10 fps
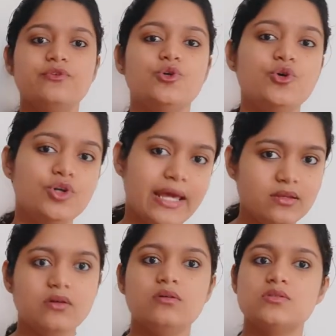you know, 10
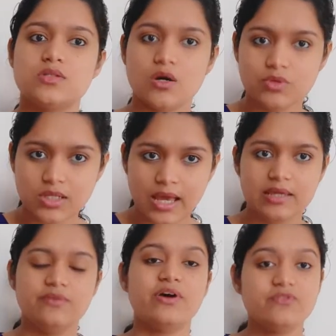years down the
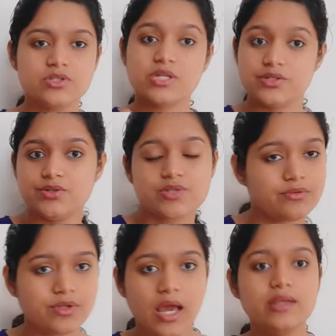line, 5 years, 10 years down
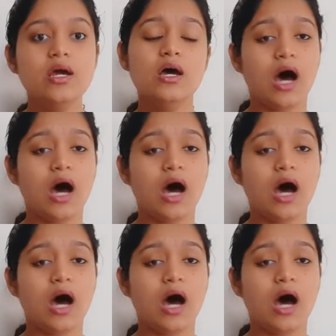the line,